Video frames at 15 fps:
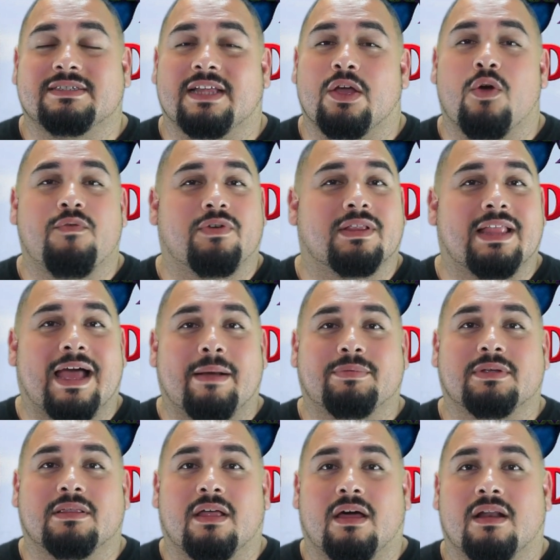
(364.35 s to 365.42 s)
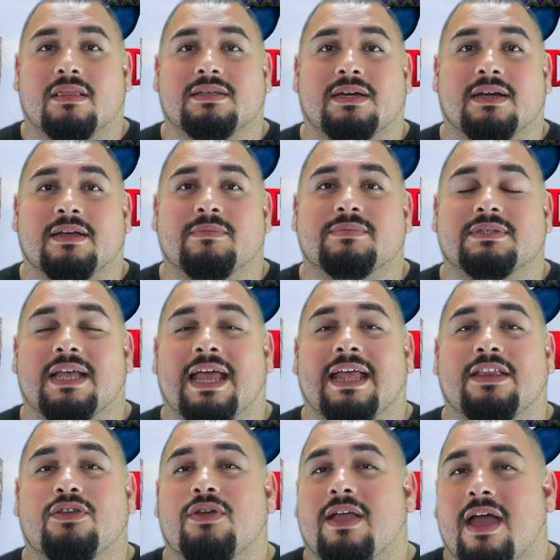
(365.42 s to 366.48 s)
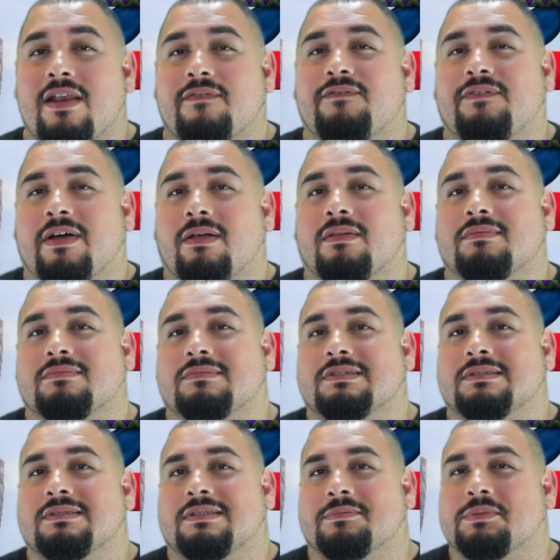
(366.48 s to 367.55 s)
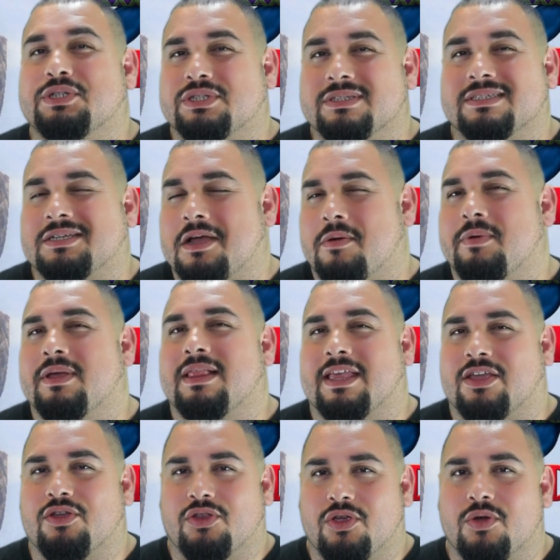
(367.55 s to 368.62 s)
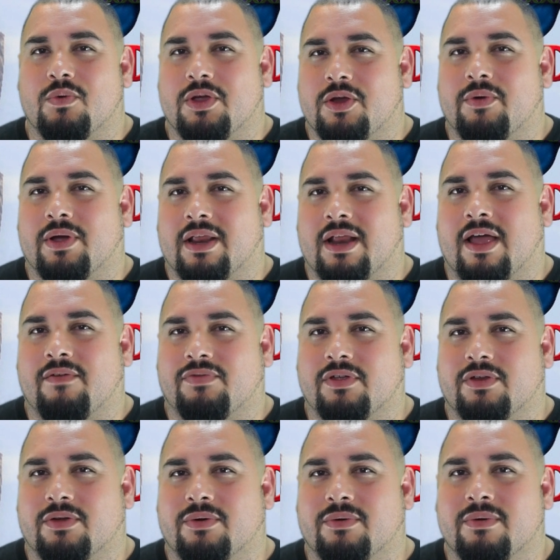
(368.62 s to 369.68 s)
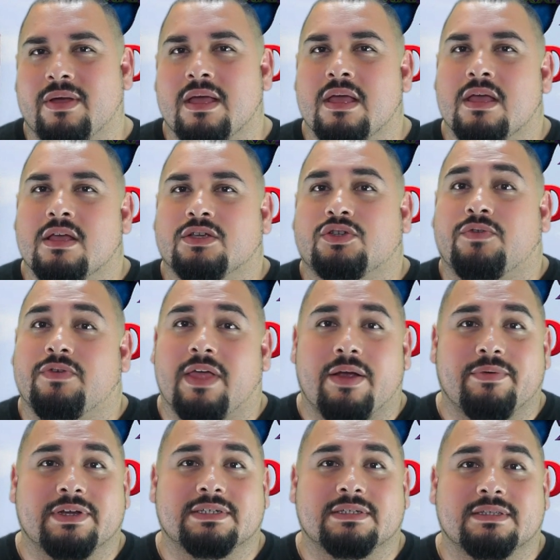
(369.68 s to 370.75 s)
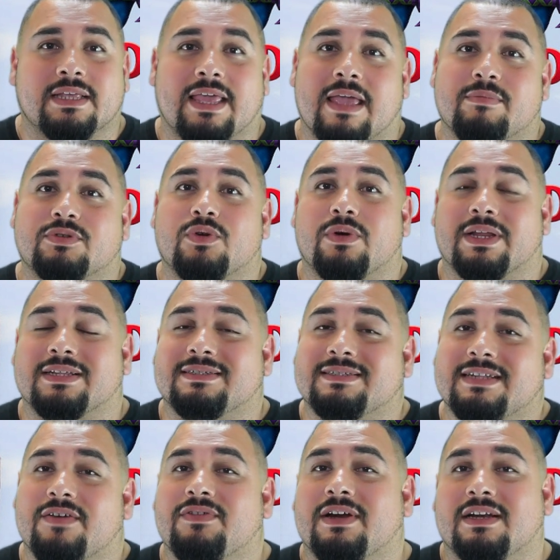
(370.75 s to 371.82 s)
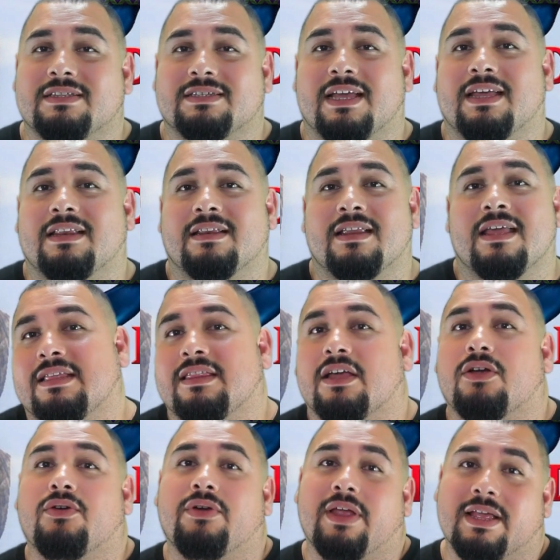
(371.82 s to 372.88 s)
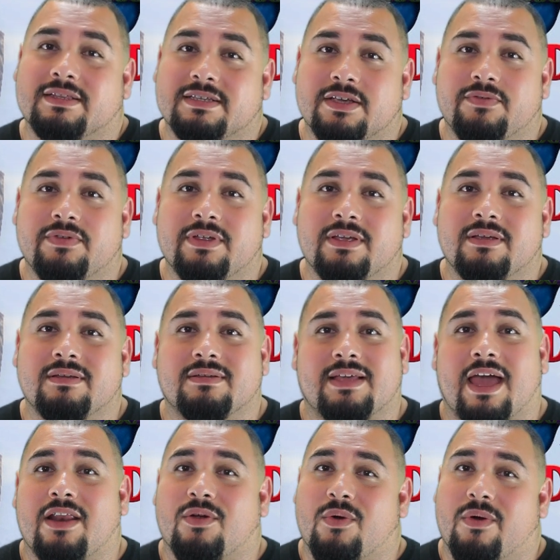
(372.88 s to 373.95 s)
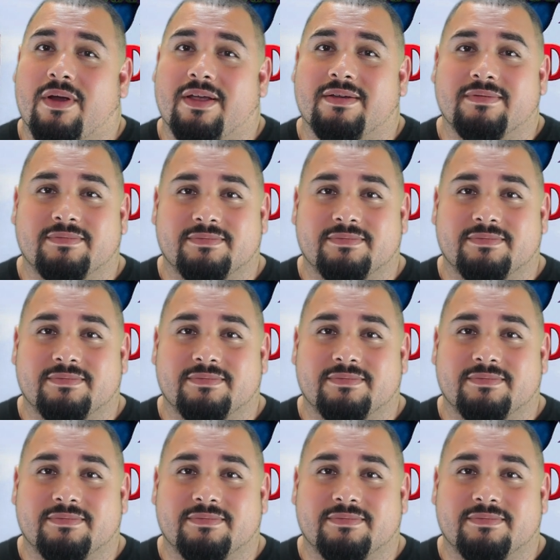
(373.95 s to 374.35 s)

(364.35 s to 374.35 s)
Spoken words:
They overlapped a lot of times and you kind of felt the missions coming, like you knew what you were going to have to do. So for that reason, the game scored a 7 out of 10 in the creativity category.